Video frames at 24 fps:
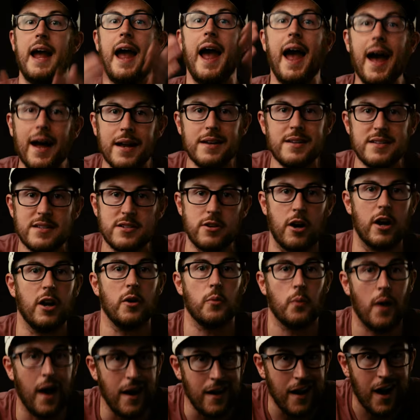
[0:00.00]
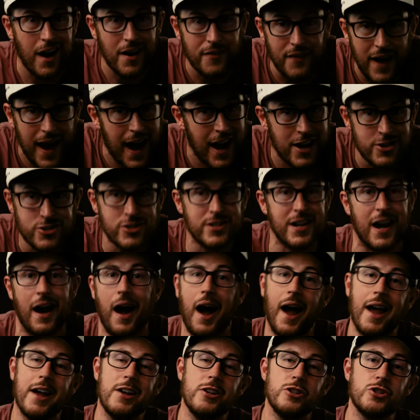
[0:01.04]
And starting right off, actually,
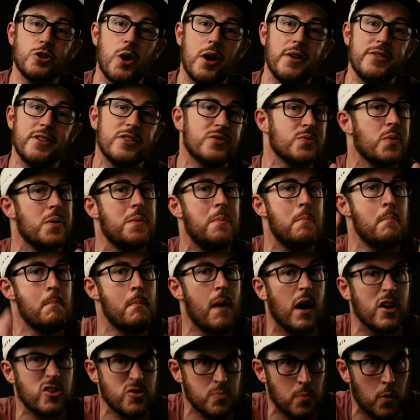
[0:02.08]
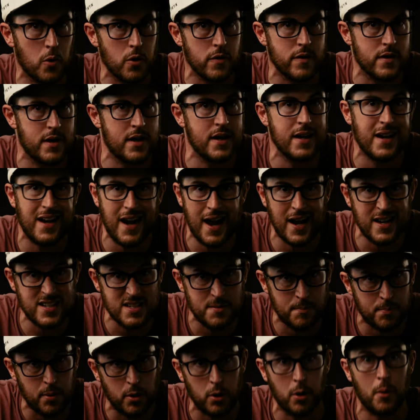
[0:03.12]
I enjoyed this one much more than I did X
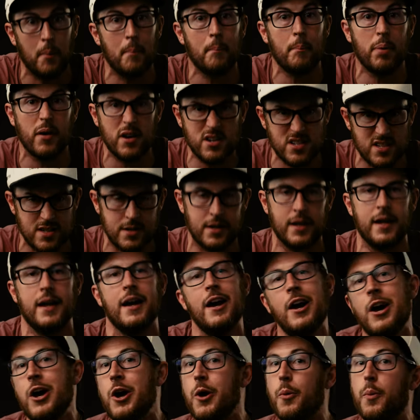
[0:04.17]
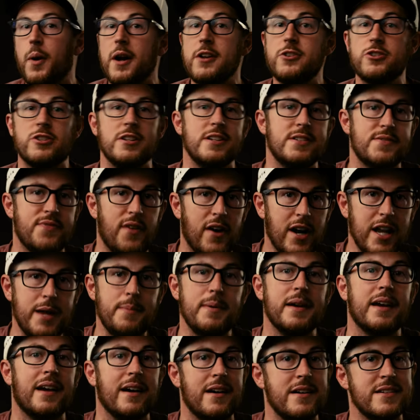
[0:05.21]
and Pearl, personally. Which is funny
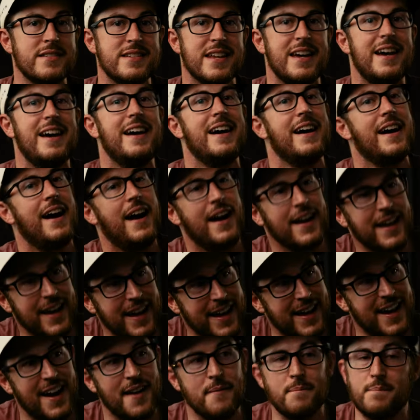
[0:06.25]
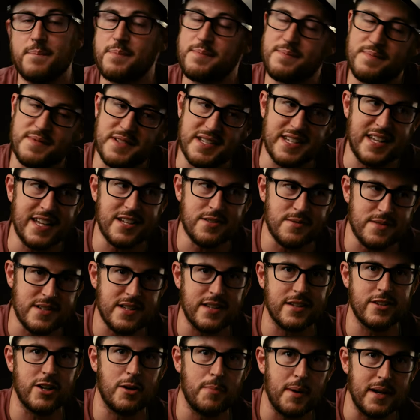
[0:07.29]
because, again, this one's
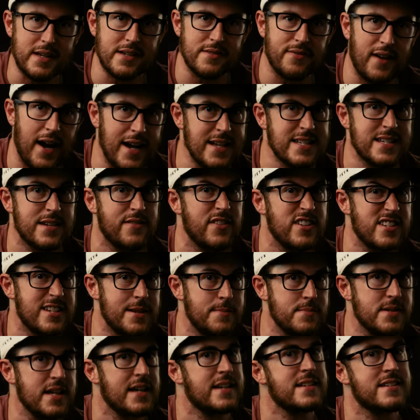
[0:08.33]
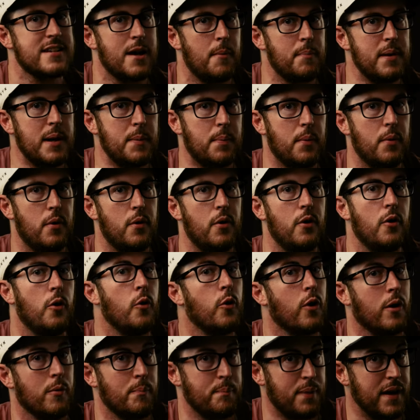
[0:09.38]
a little bit divisive. It seems like some people
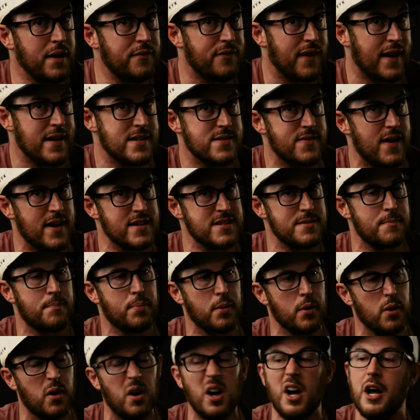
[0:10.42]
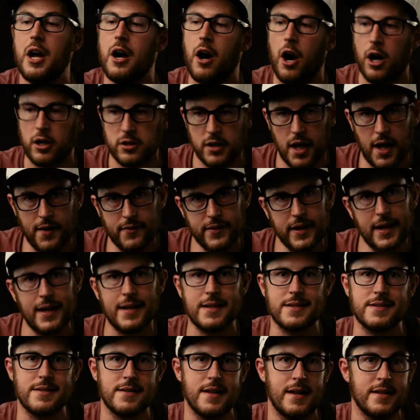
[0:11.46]
who are big fans of X and Pearl are loving
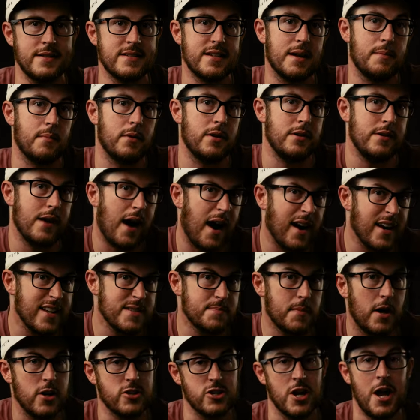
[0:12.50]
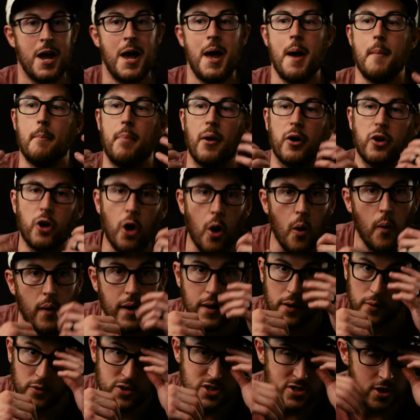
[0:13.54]
it, and some are not as much. But
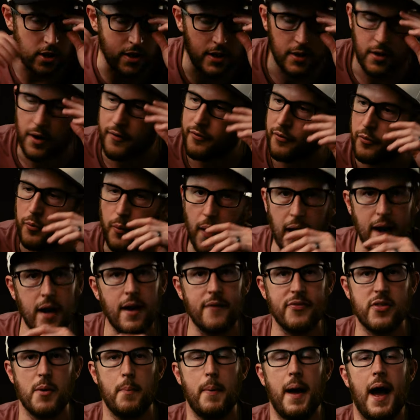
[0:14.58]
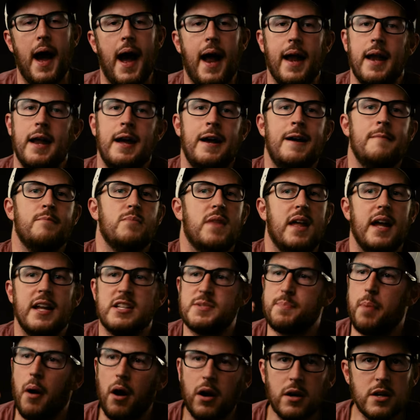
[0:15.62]
starting off right off the bat,
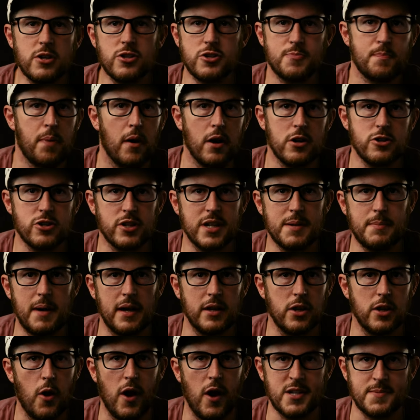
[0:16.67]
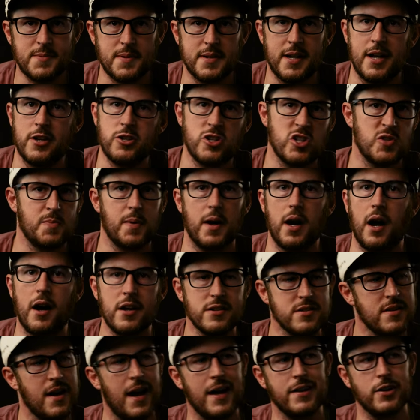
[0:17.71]
it's partially my low expectations, but I
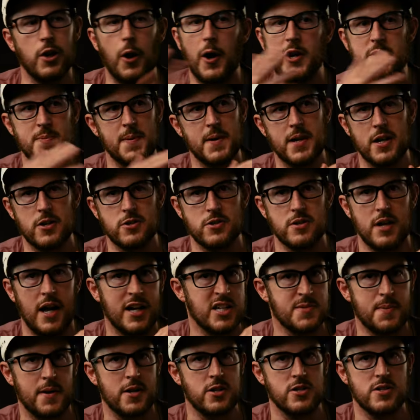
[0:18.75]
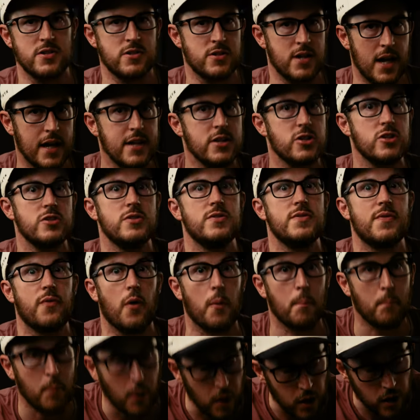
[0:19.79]
also had low expectations for
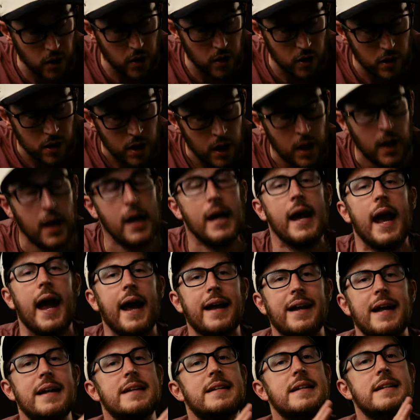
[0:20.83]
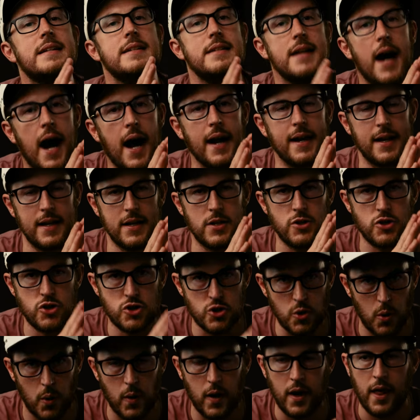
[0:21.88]
Pearl, and I did not
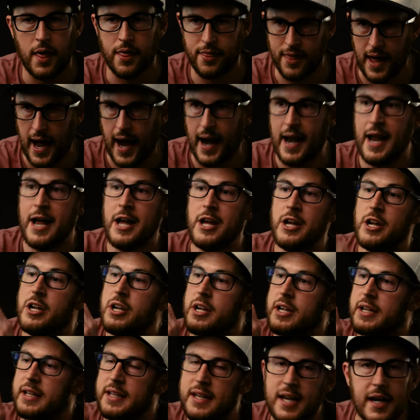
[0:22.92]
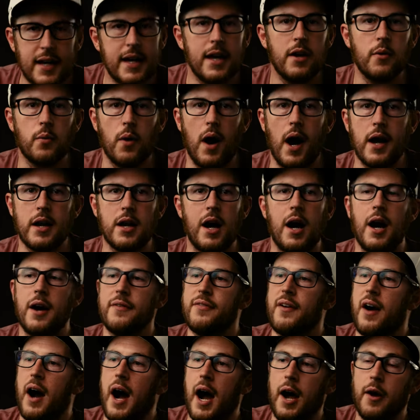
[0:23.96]
enjoy that. Kicking right
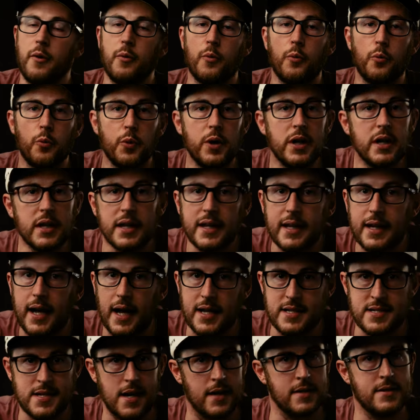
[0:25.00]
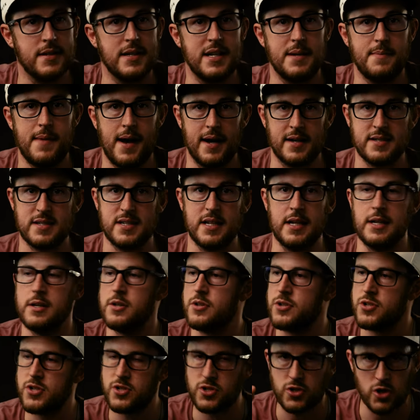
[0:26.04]
off, I really got sucked into
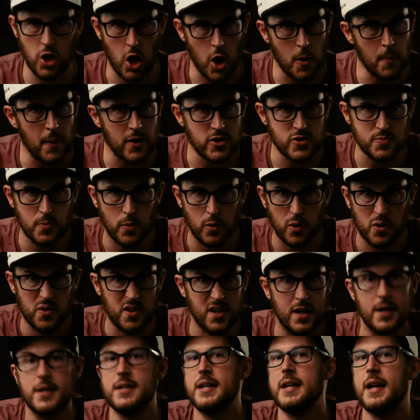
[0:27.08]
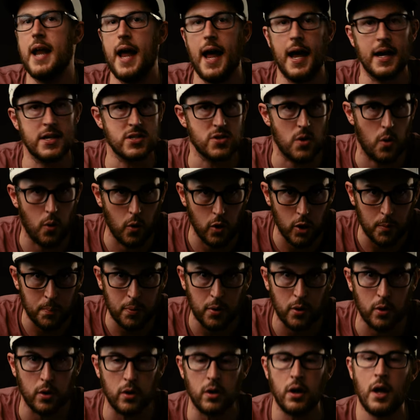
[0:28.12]
MaXXXine so much more than I did X or
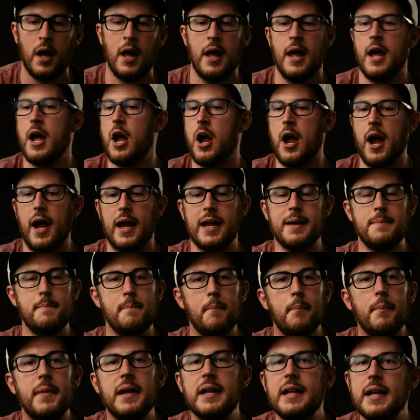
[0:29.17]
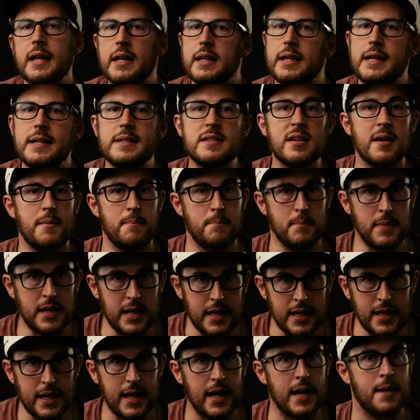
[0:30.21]
Pearl. Immediately, to
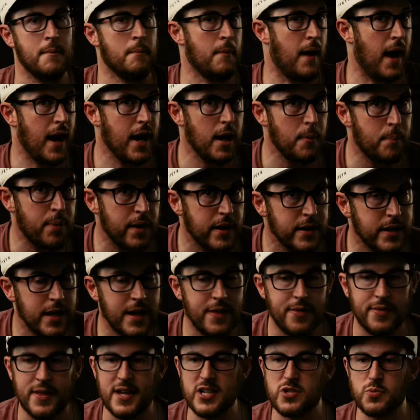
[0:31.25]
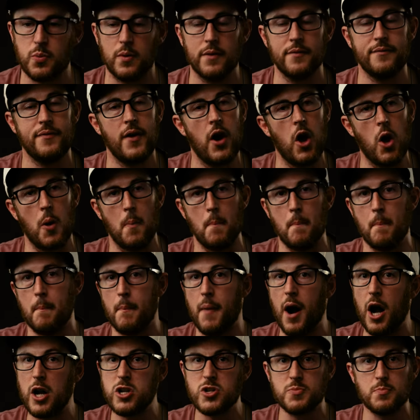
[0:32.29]
me, in my opinion, this one felt
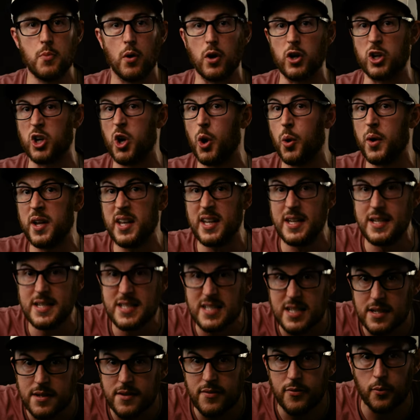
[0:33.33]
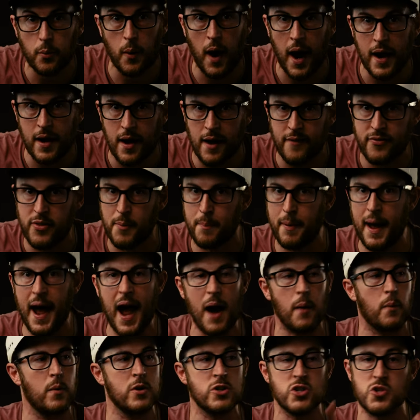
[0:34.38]
much more cohesive right off the
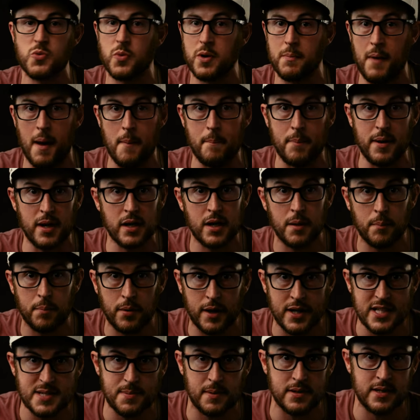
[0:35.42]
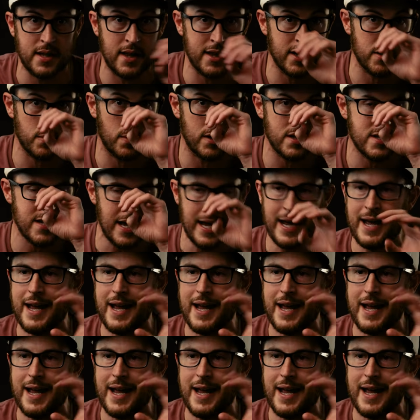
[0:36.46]
bat, which is one of my big complaints about the other ones.